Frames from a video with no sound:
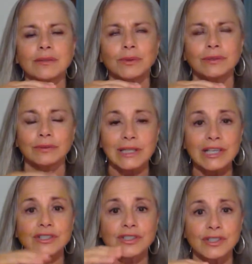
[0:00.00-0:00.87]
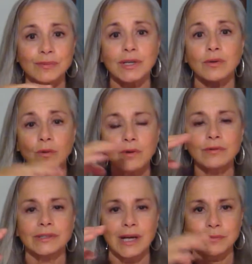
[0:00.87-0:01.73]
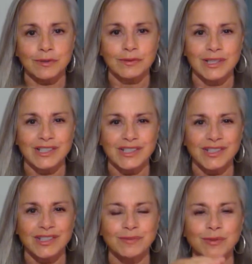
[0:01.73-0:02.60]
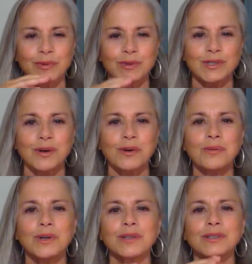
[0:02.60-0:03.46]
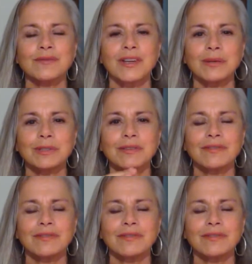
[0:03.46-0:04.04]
well, relationships on all types of relationships, with its coworkers, family,